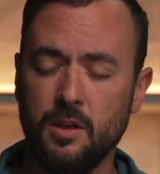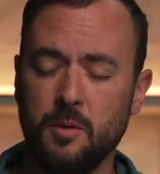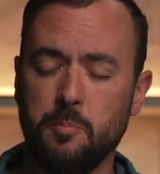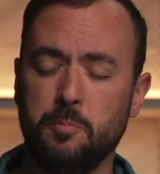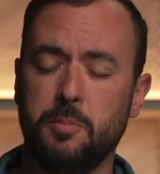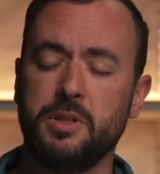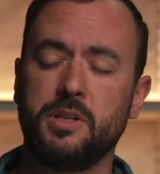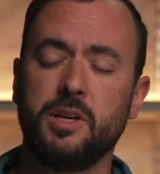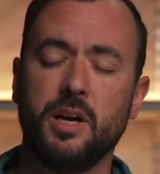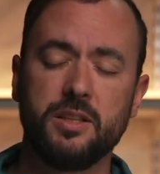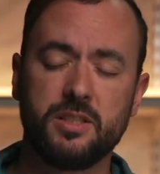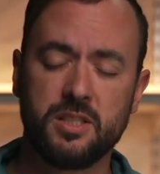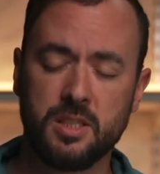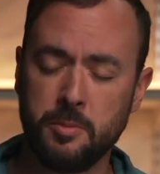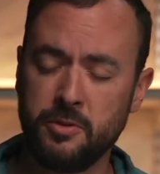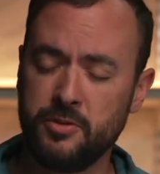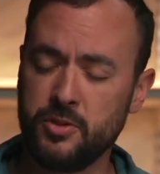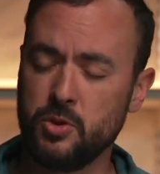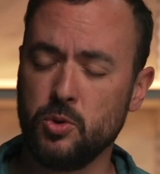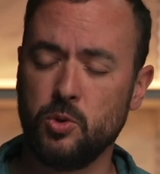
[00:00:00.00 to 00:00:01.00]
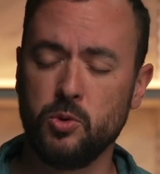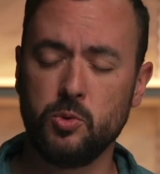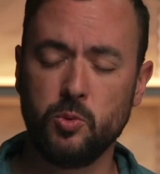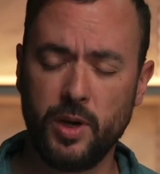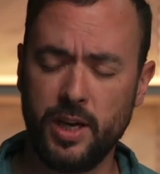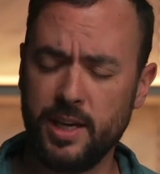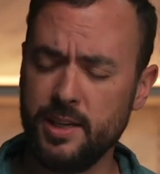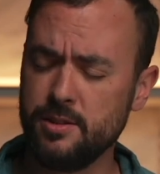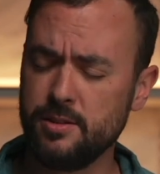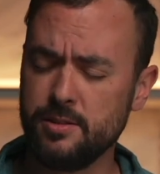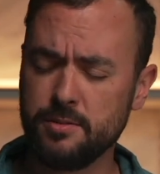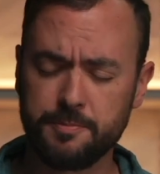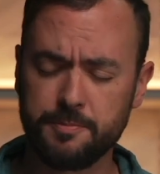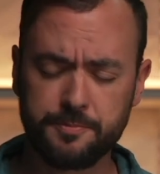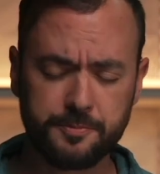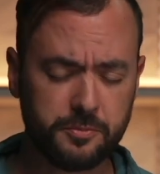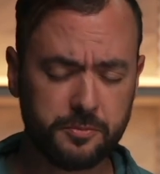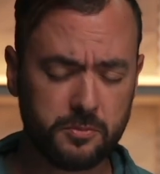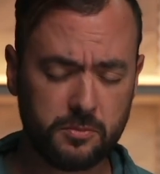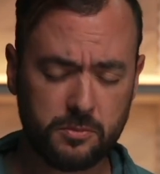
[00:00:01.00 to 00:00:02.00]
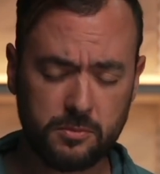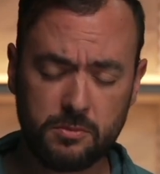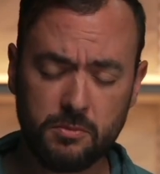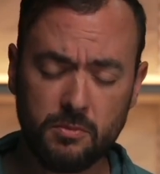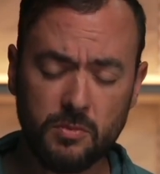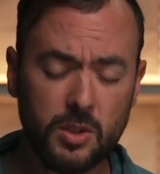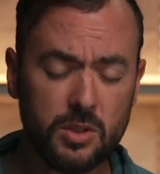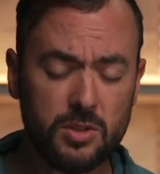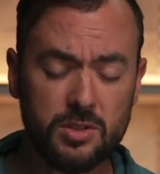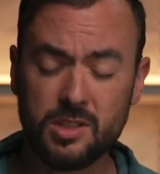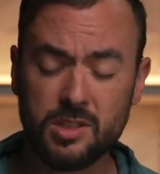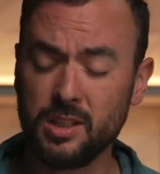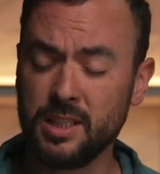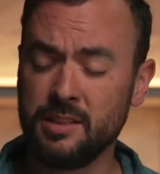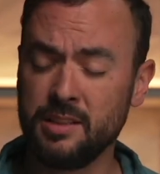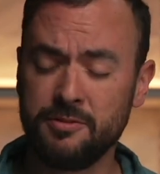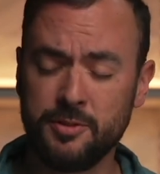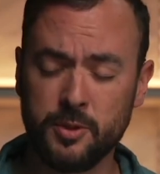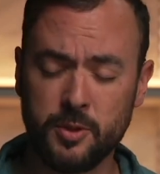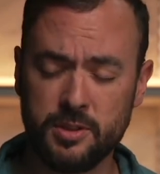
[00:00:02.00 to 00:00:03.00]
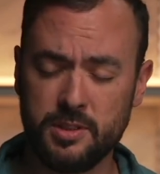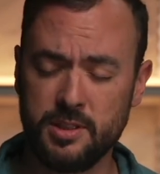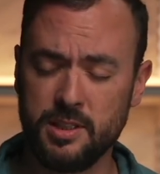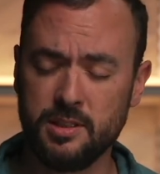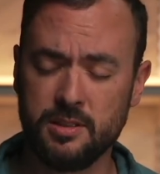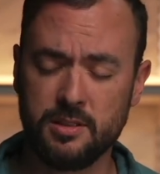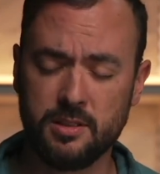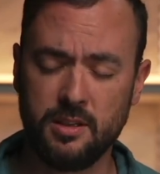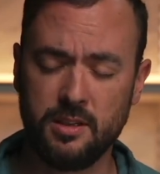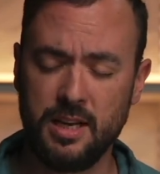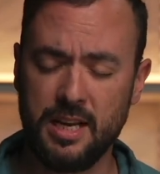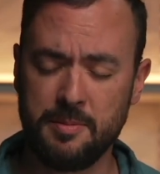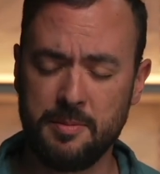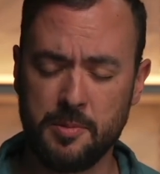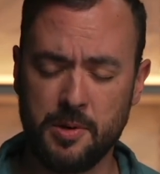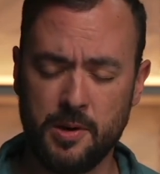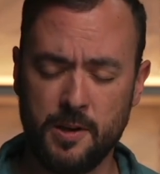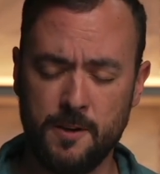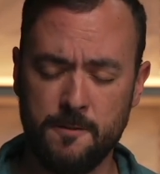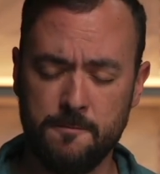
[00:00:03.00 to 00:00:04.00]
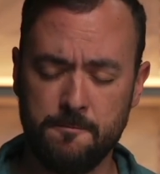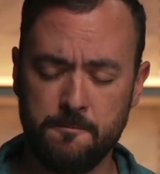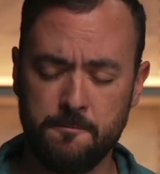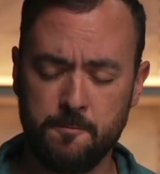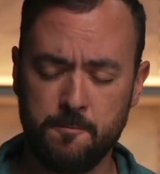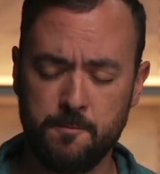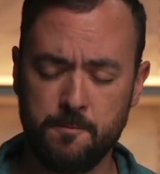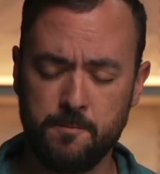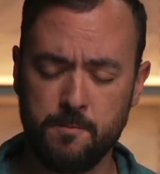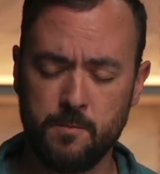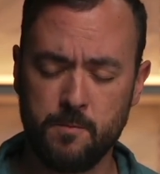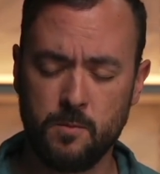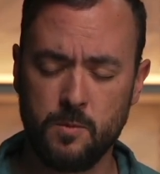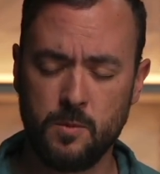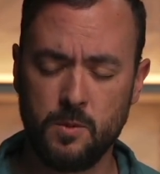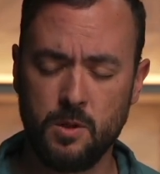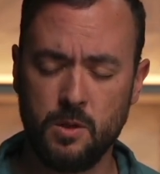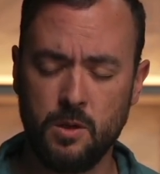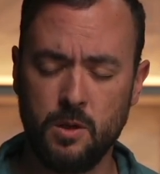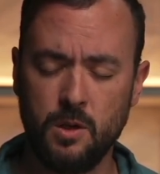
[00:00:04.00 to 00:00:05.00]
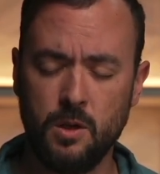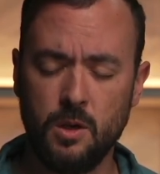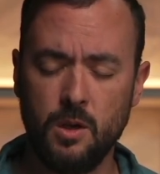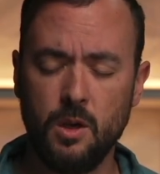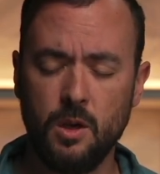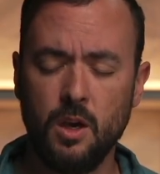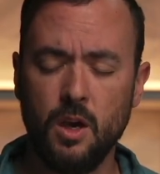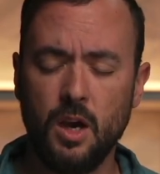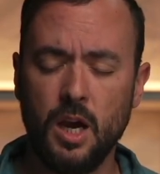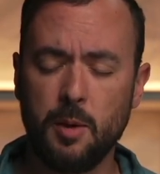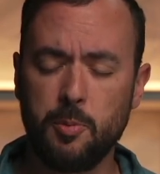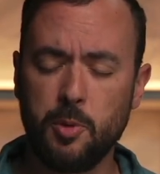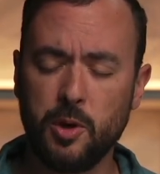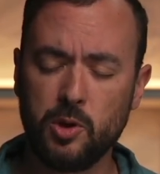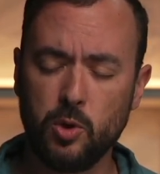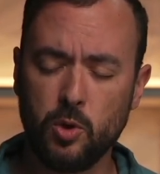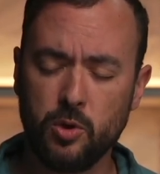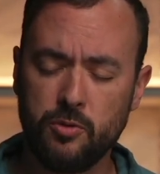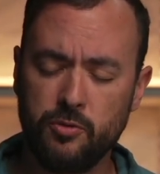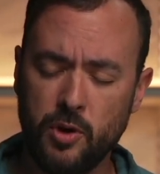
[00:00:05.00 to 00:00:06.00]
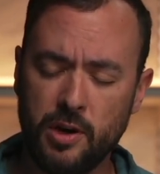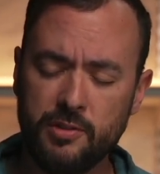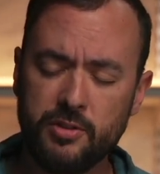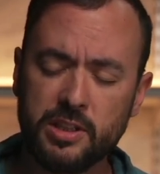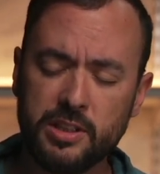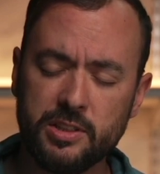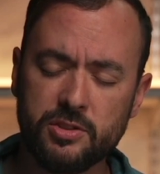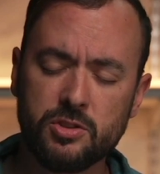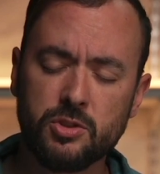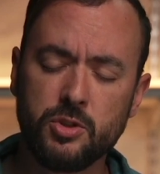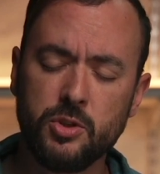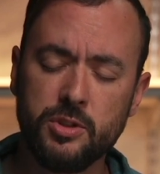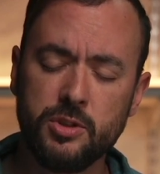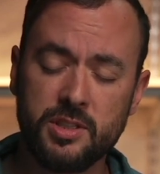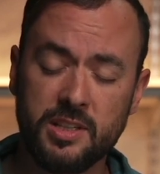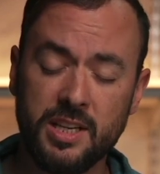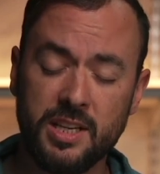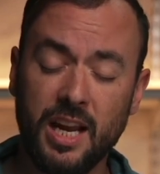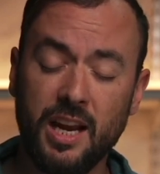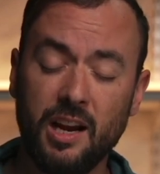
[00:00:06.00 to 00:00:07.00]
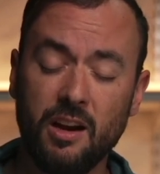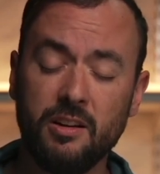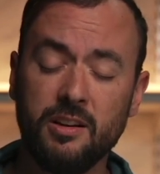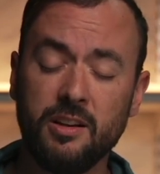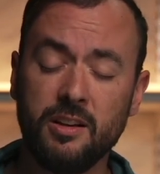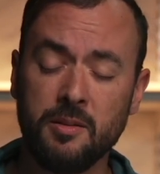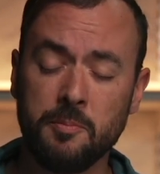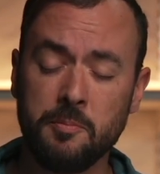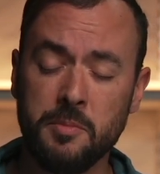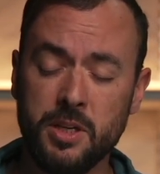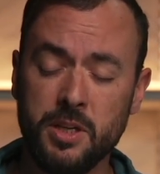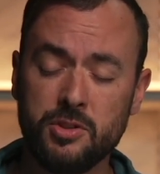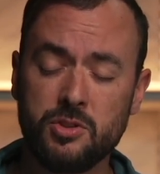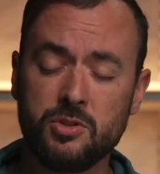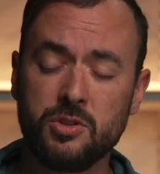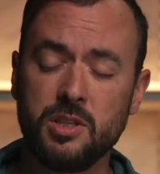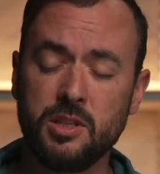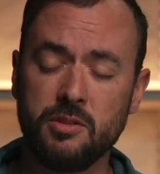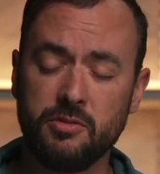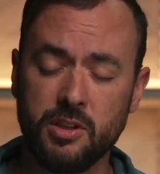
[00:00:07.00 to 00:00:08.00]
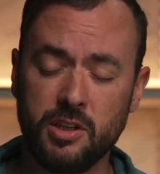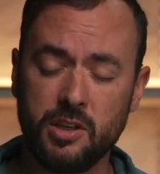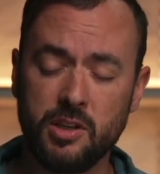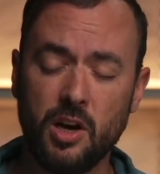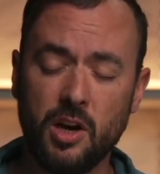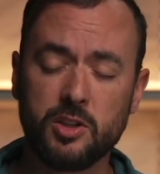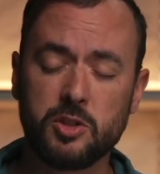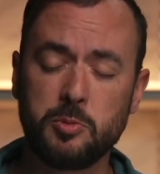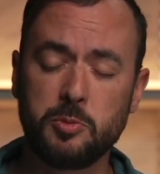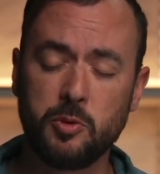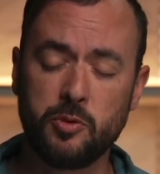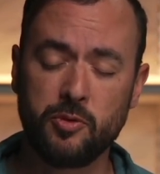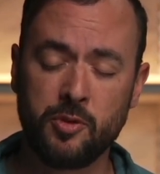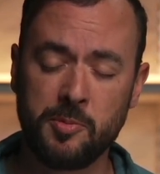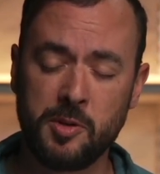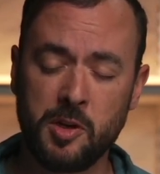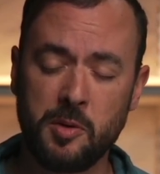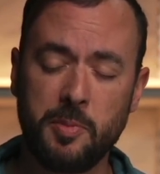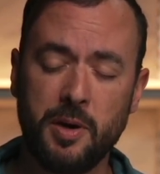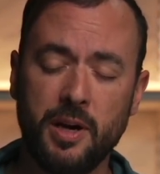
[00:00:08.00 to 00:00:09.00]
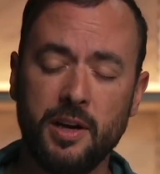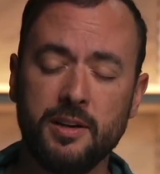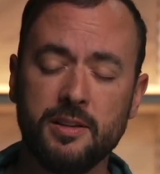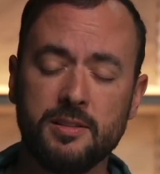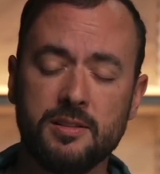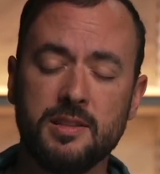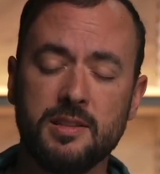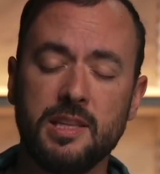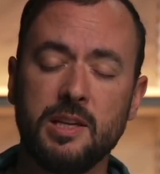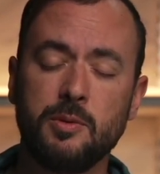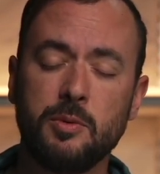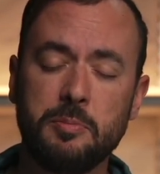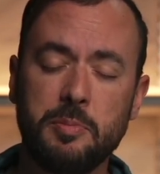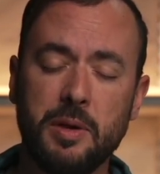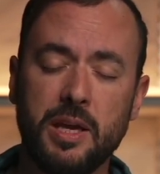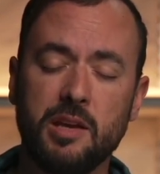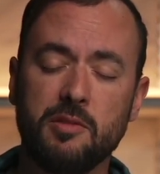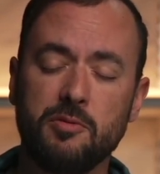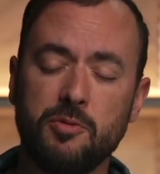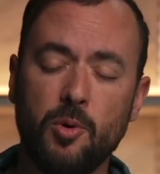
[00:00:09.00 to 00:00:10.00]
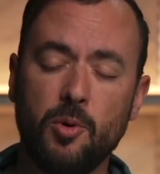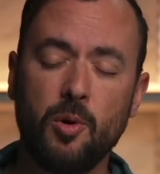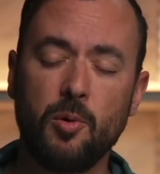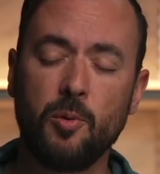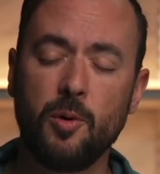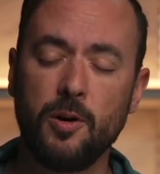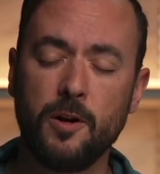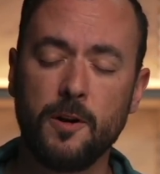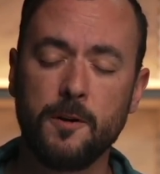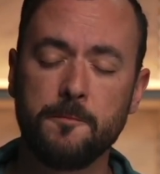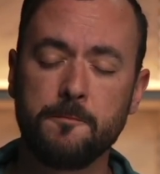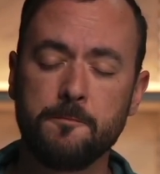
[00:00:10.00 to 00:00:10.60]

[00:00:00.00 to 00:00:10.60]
But God, some of his old ways still influenced his son Amon. I pray, Lord, for every listener who has inherited a ministry of the gospel from their parents, they would pay it forward.